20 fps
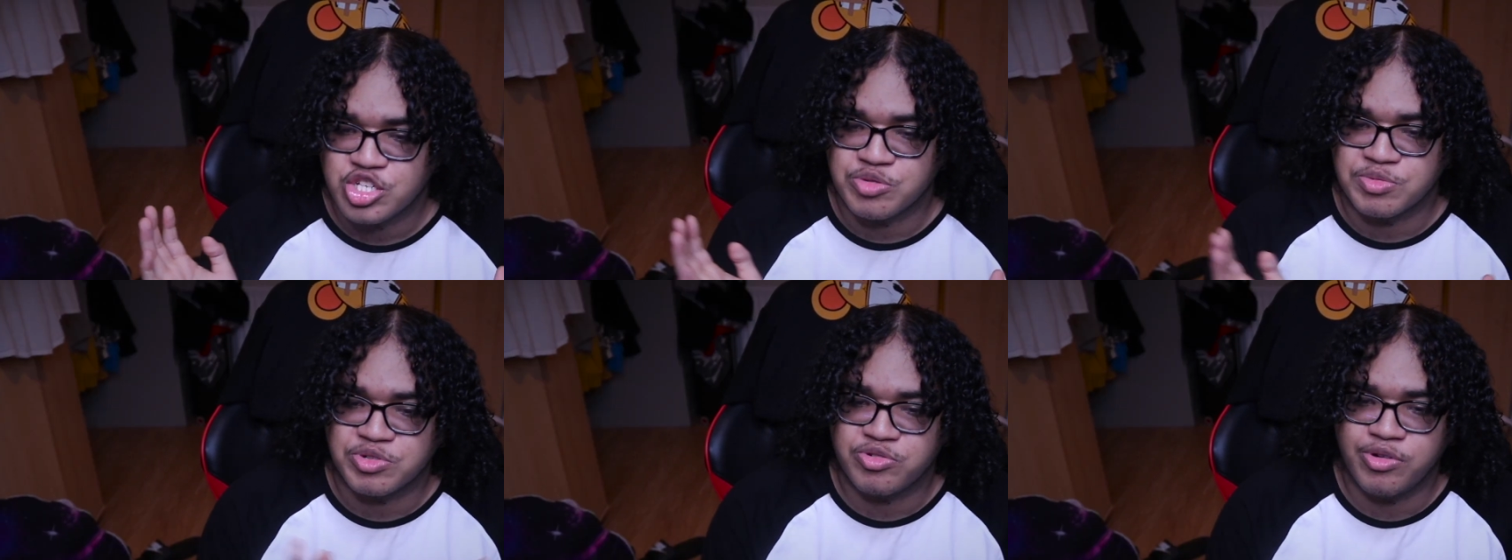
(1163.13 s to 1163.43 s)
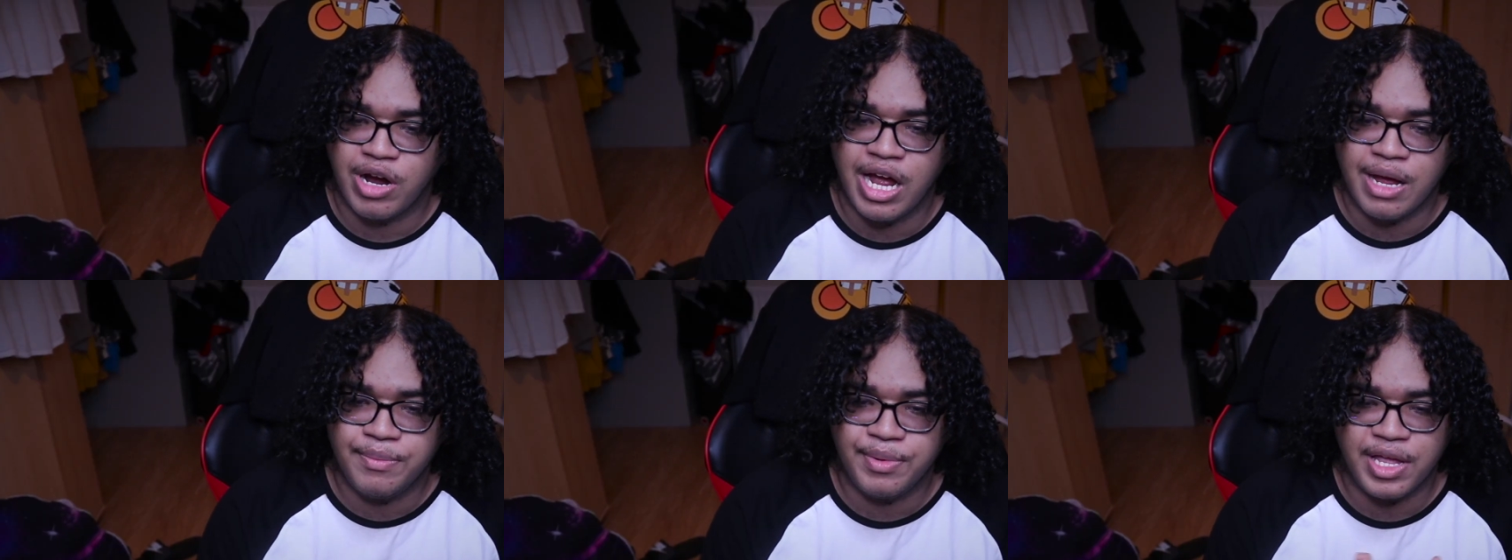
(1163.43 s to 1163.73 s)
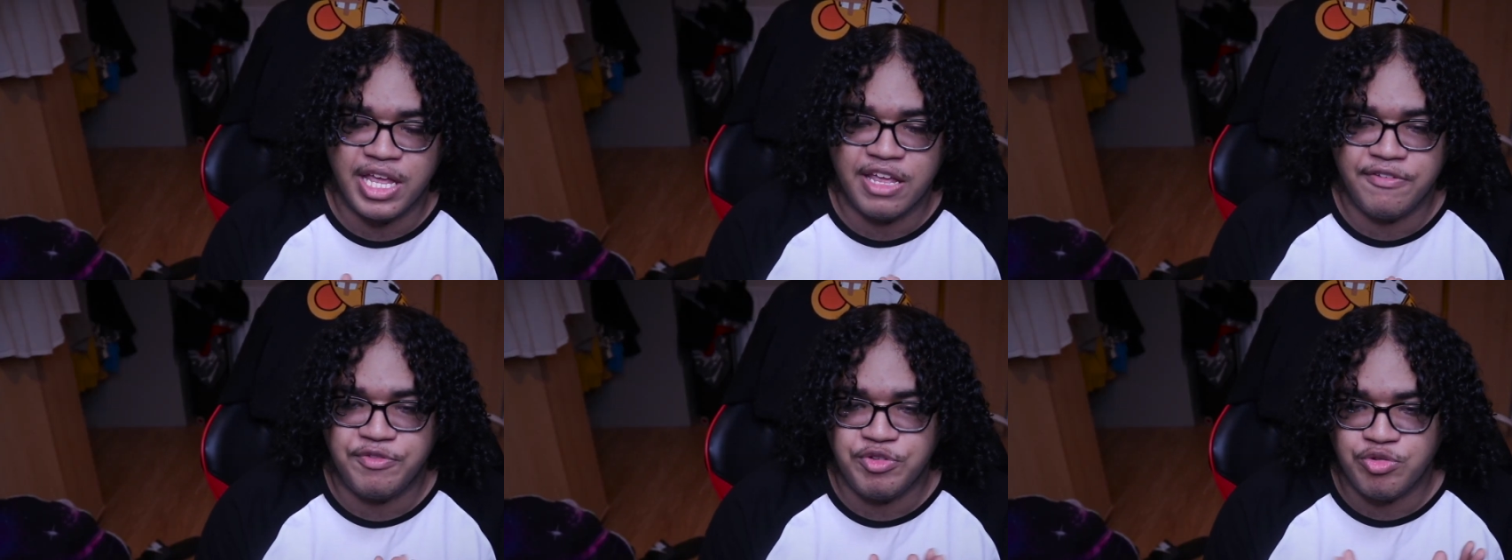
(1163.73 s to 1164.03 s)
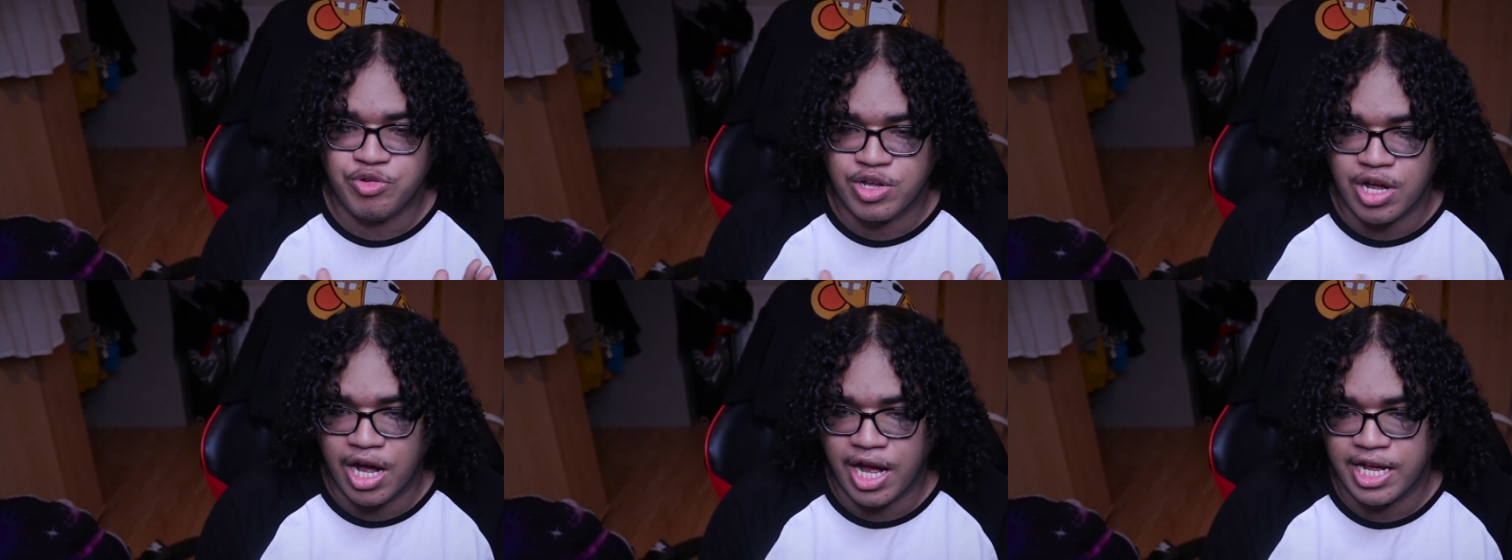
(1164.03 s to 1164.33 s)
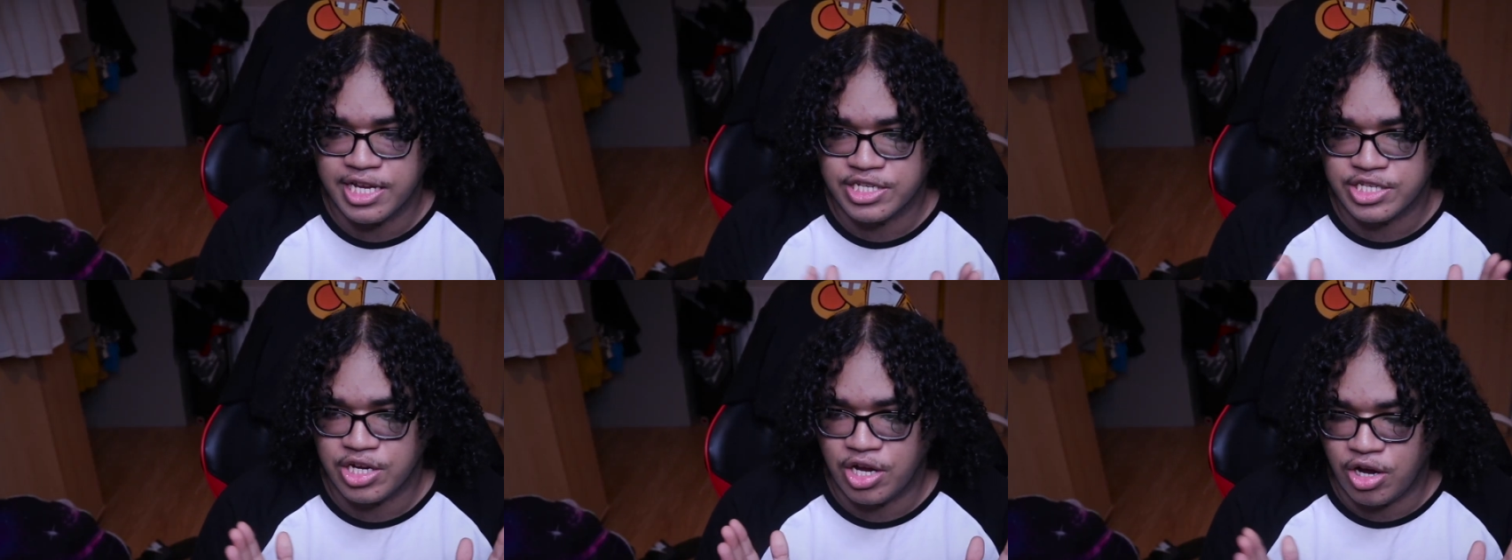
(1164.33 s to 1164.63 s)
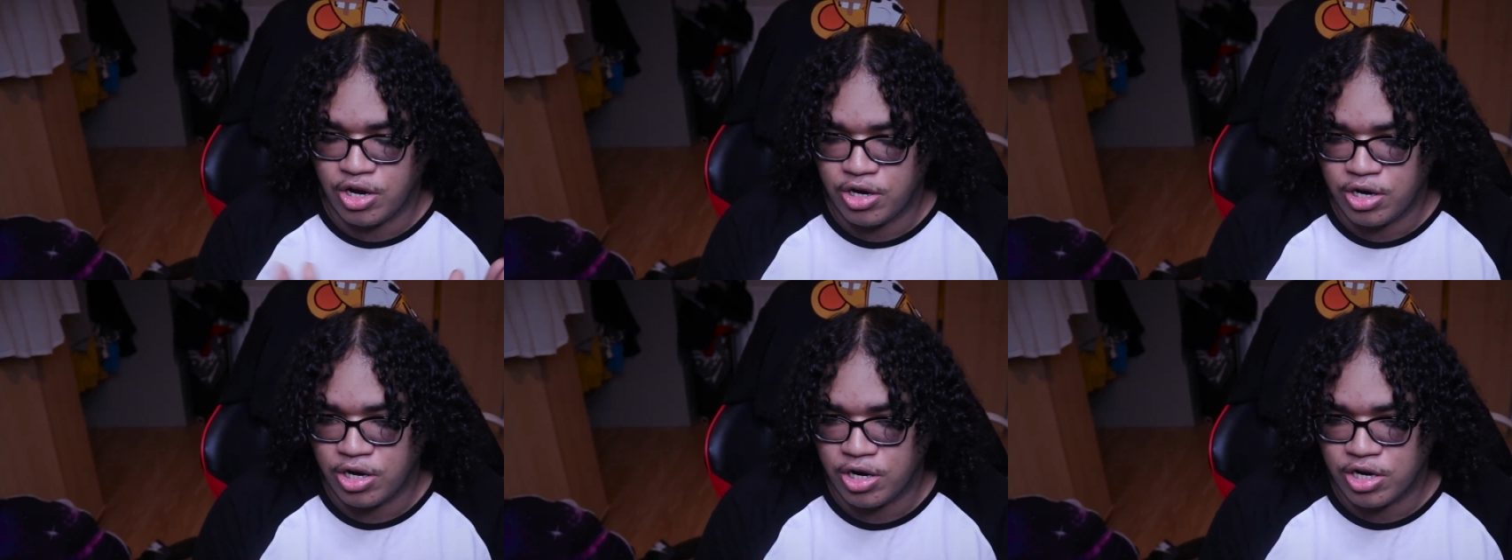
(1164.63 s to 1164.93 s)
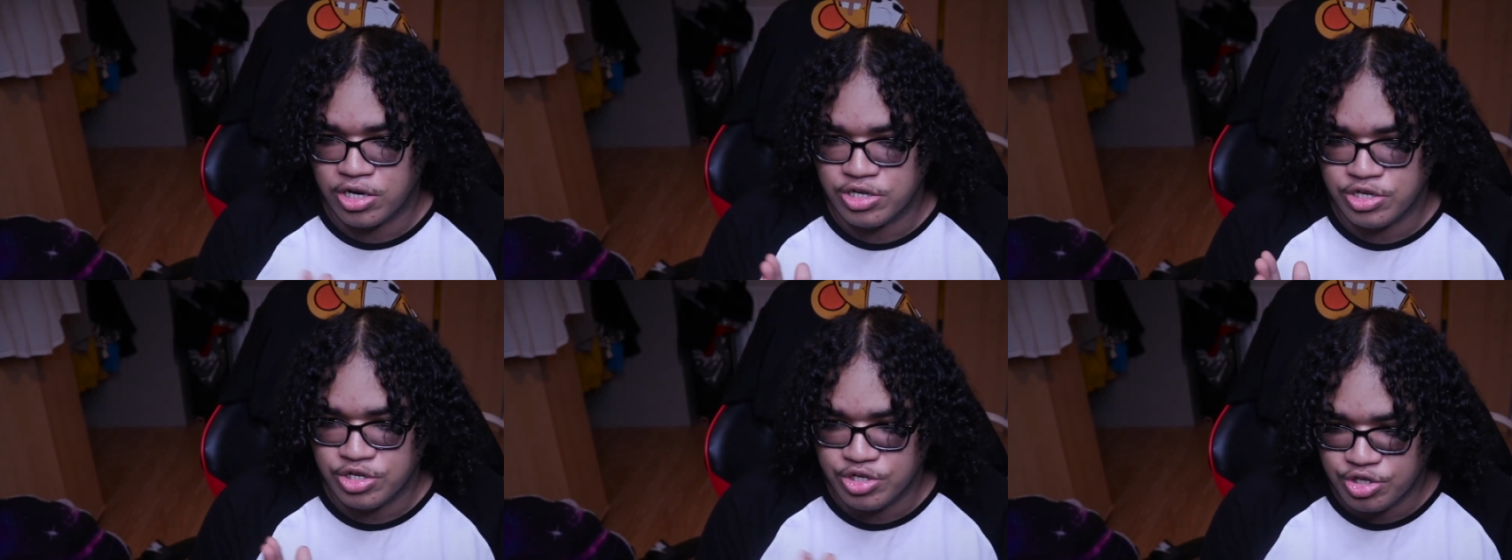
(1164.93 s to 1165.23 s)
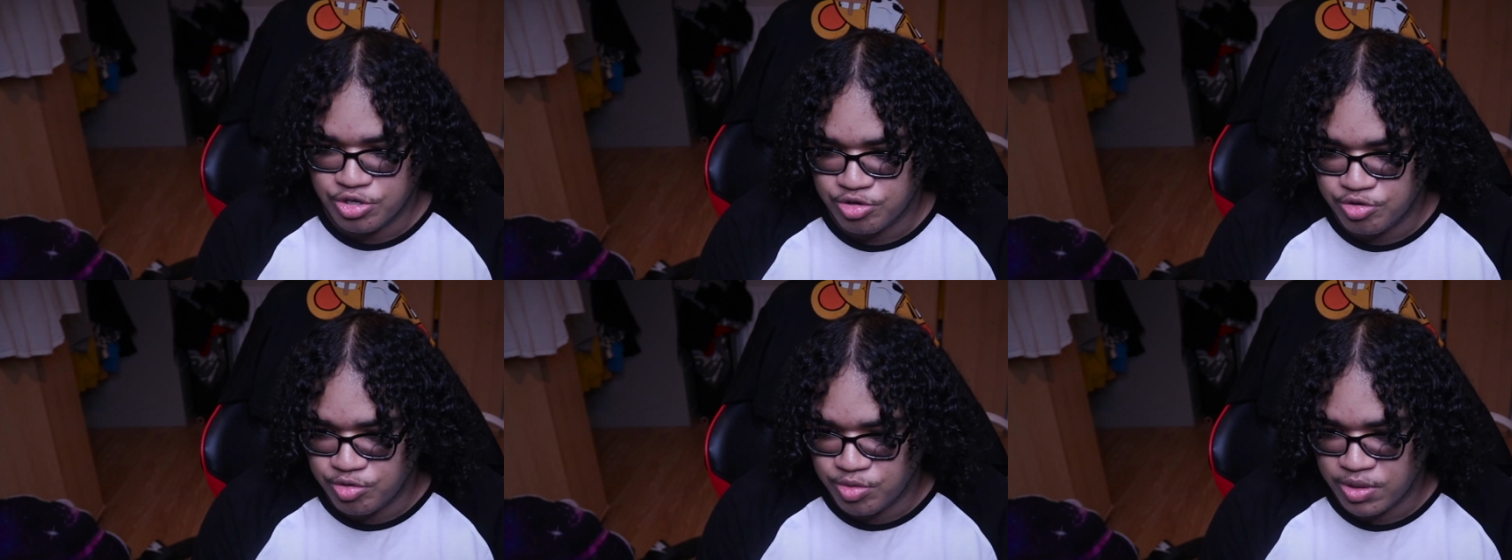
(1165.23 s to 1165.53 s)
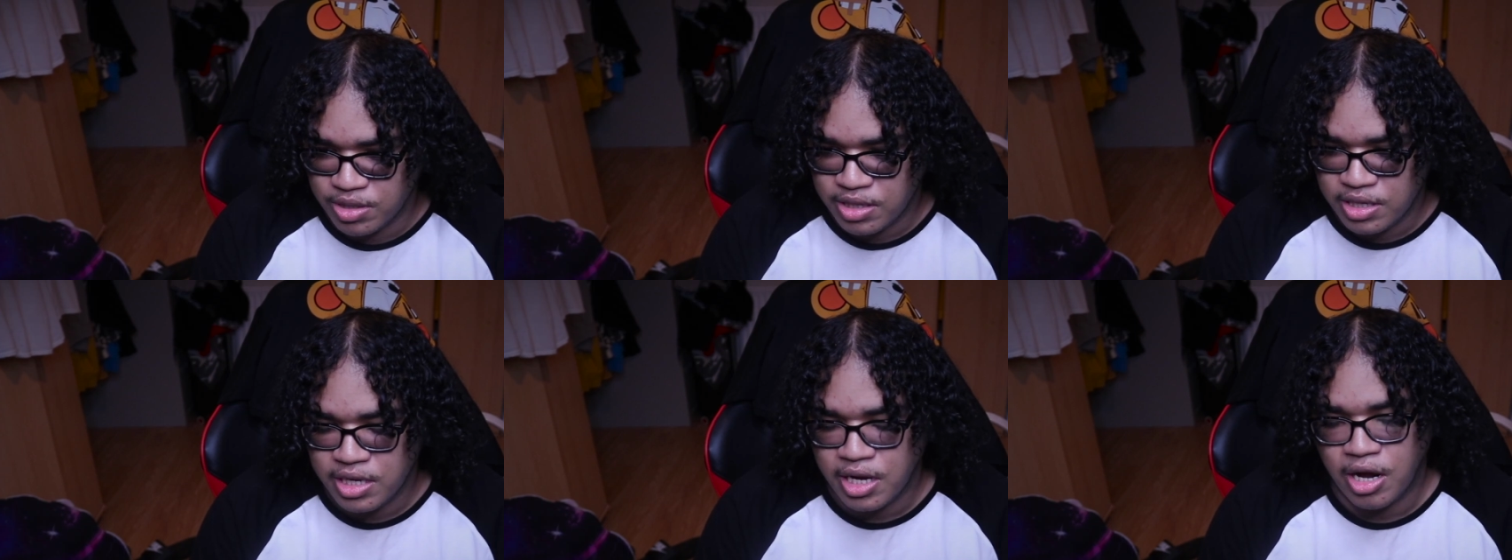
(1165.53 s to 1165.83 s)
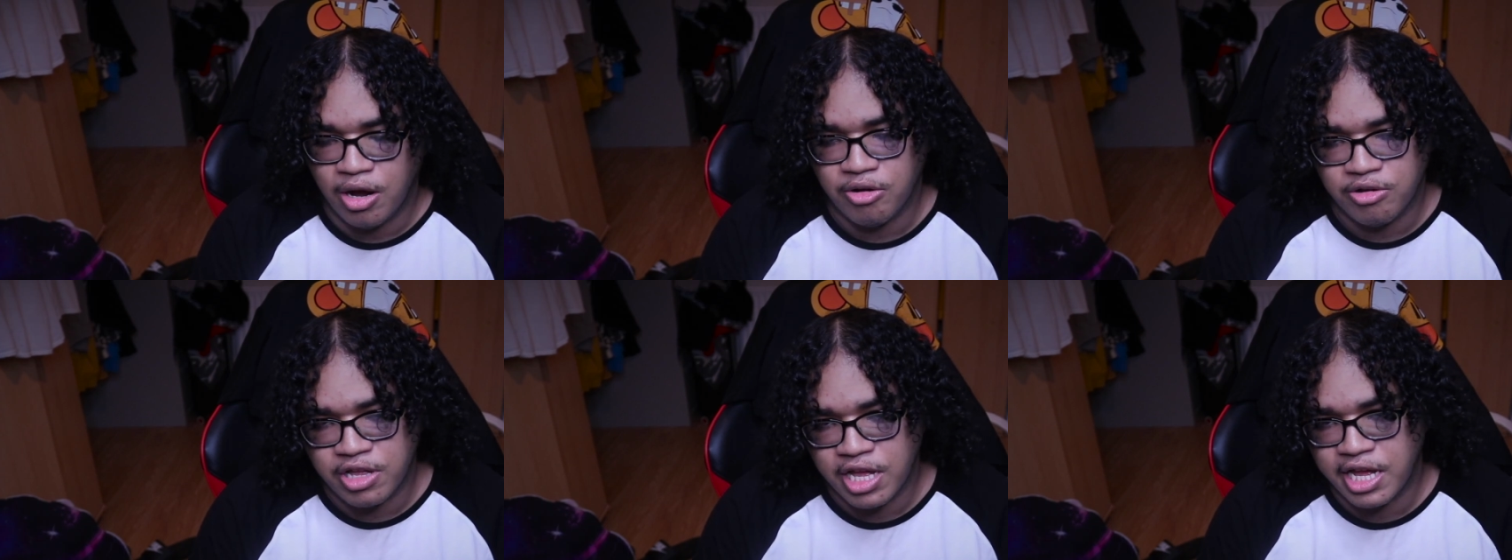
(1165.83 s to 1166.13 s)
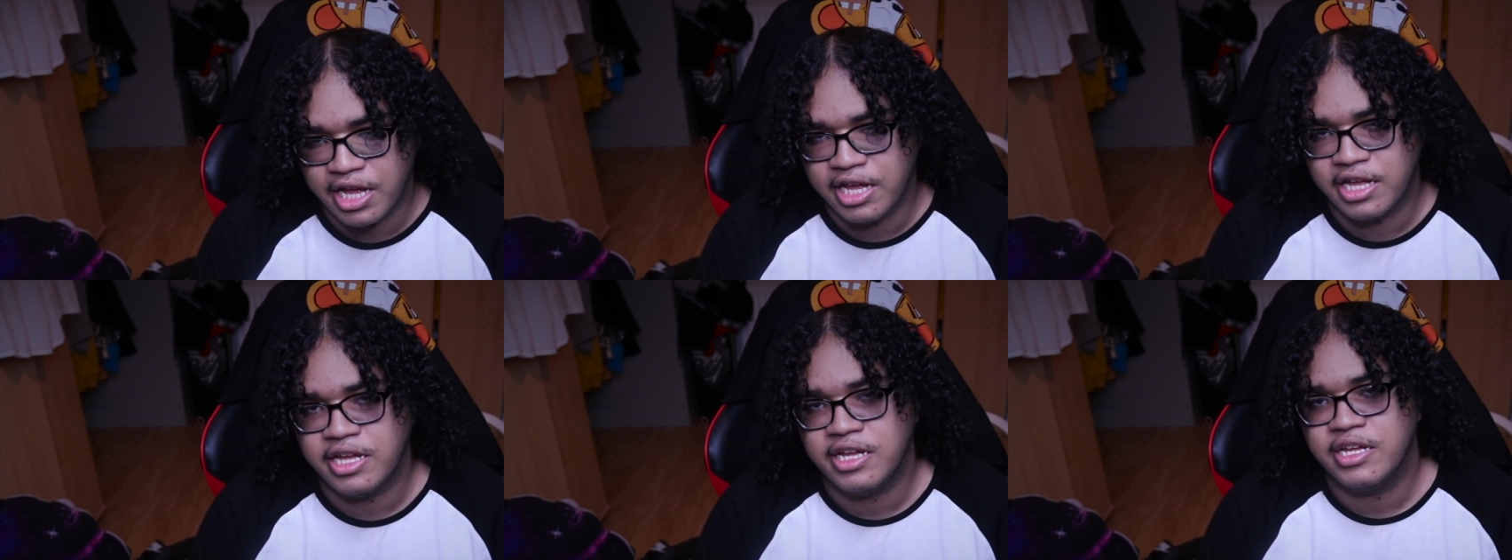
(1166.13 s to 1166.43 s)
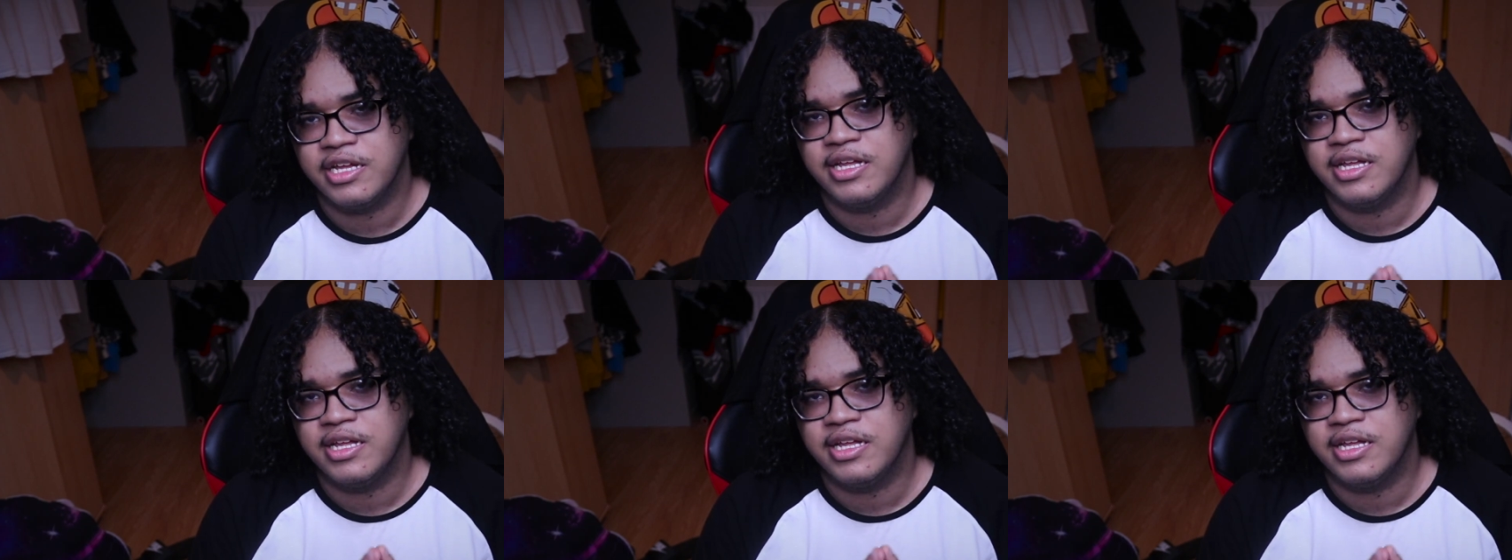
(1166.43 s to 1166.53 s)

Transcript: subscribe if you guys are new, okay?